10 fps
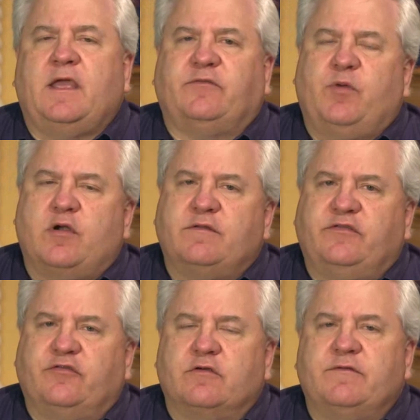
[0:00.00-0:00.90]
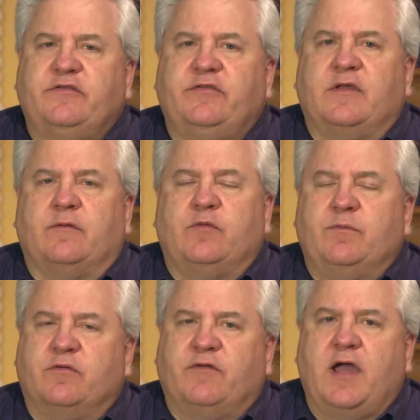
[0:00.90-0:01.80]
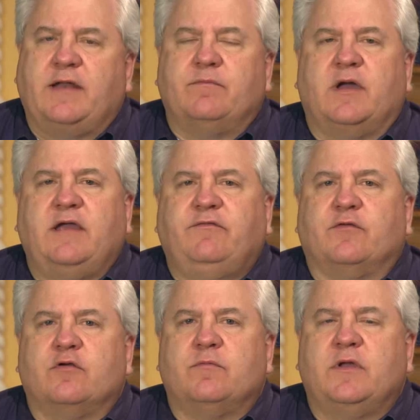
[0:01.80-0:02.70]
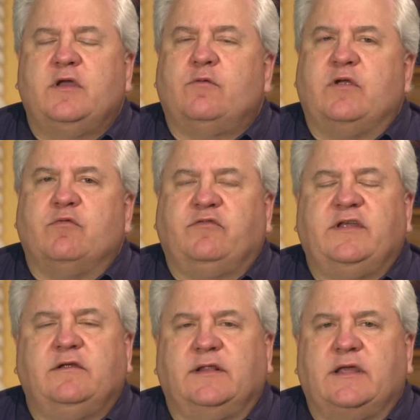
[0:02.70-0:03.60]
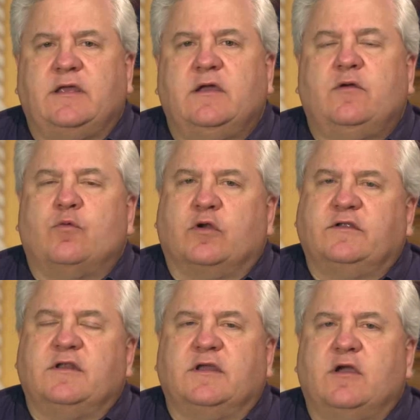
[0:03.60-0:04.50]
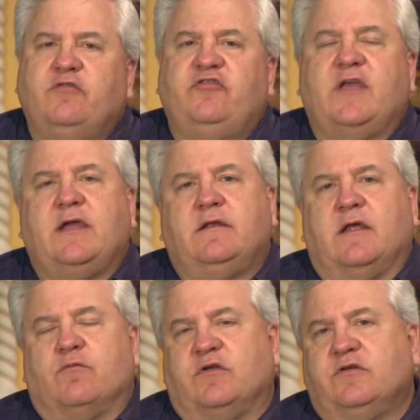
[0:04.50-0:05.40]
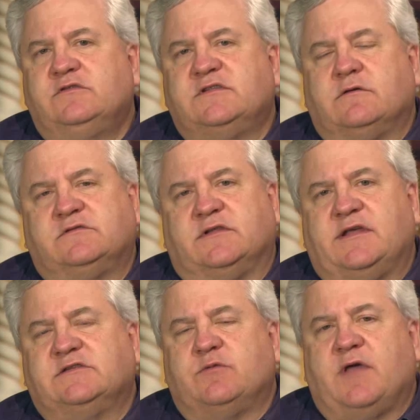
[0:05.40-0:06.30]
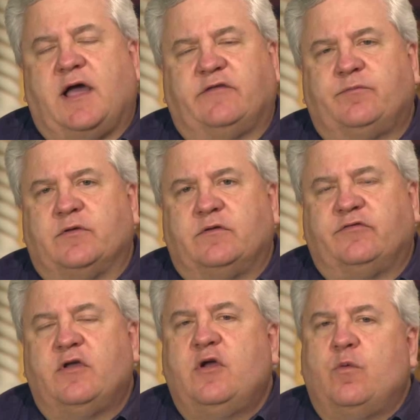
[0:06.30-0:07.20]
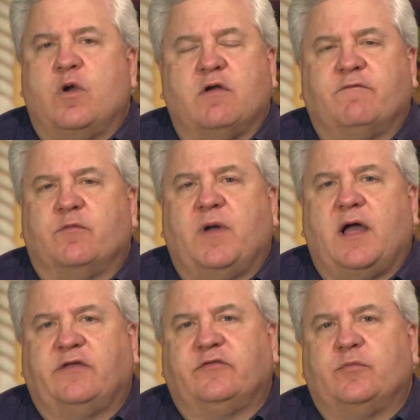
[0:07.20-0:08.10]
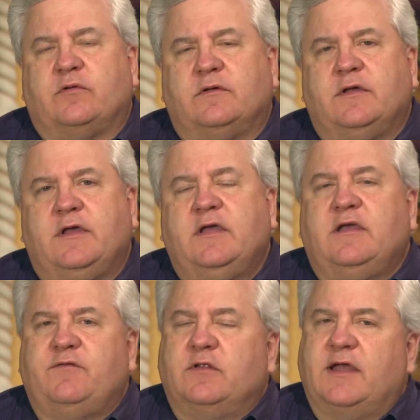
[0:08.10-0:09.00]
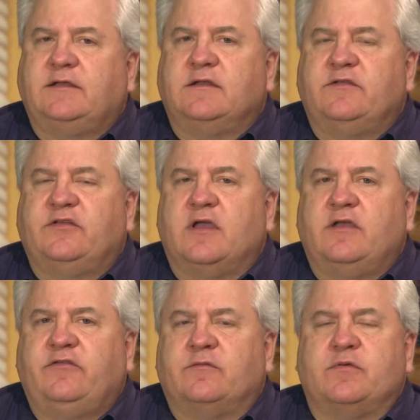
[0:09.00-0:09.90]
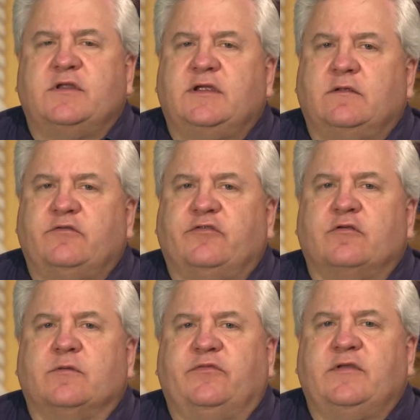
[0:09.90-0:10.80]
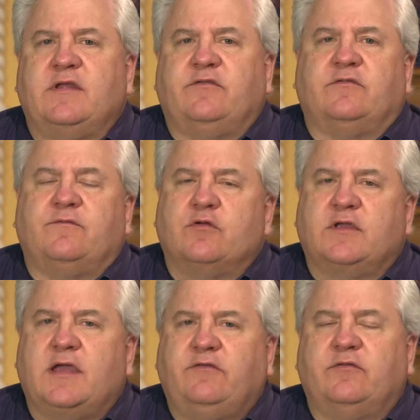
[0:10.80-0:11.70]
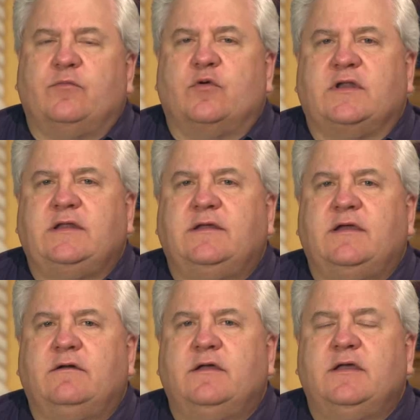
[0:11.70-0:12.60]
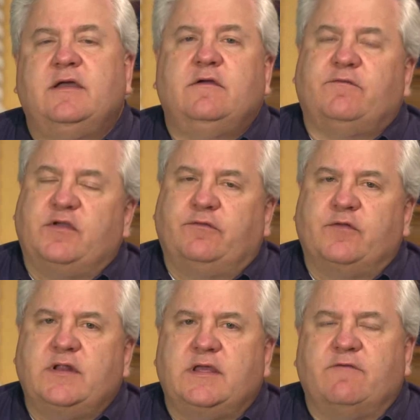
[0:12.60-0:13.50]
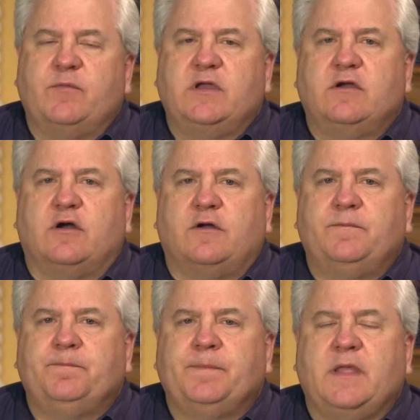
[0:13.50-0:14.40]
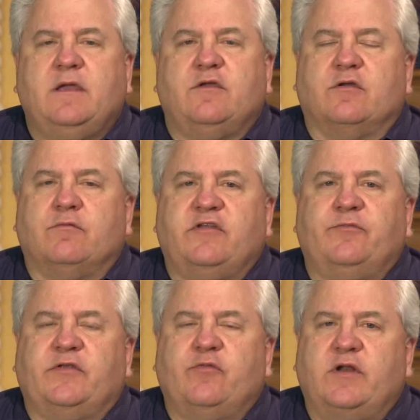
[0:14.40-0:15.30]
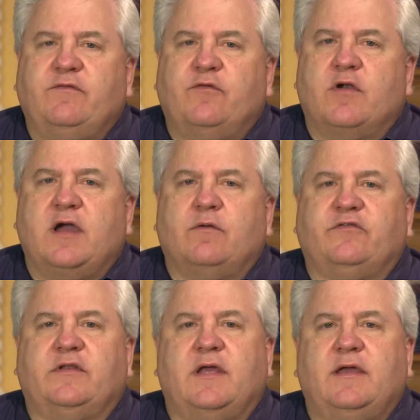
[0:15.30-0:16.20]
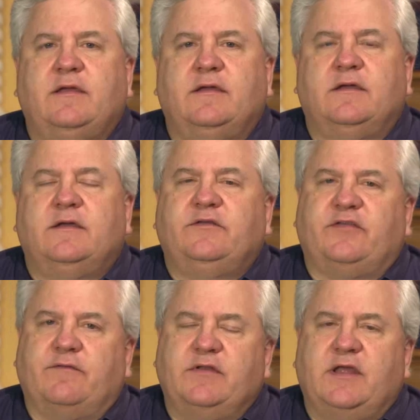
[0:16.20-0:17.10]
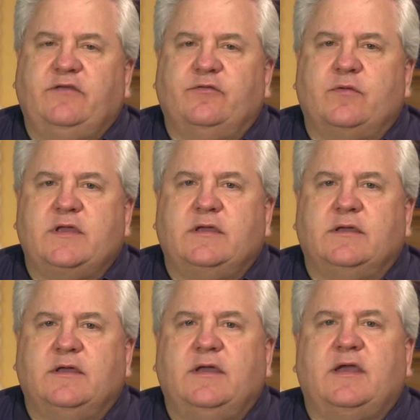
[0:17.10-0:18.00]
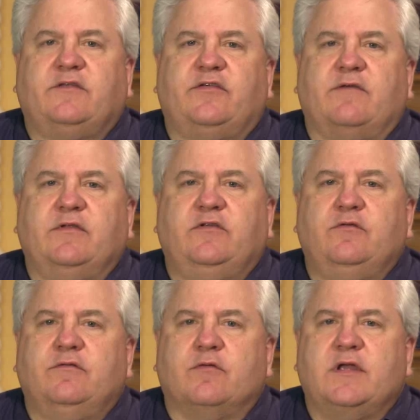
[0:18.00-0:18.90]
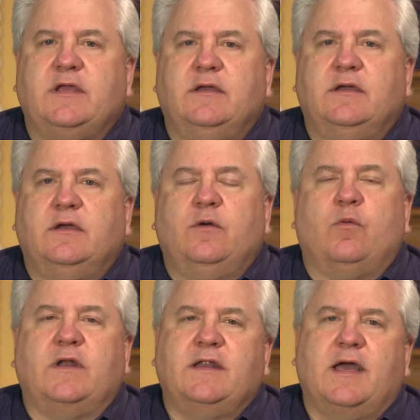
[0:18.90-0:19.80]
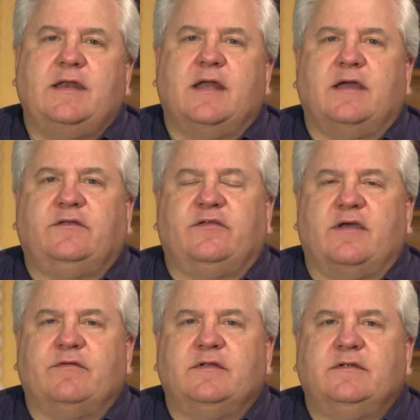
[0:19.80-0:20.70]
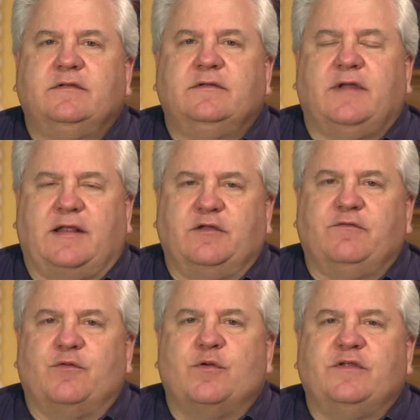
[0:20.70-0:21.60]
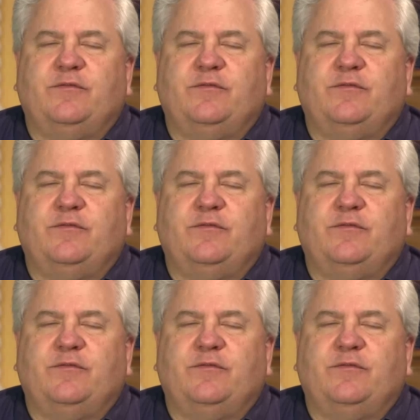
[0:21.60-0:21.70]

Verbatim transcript: As part of the service that we provide at my firm, we routinely work to negotiate and reduce those liens with hospitals wherever possible. If you'd like to discuss the particular circumstances of your case in more detail, feel free to give me a call. You can reach me 24 hours a day, 7 days a week at 723-1997. I look forward to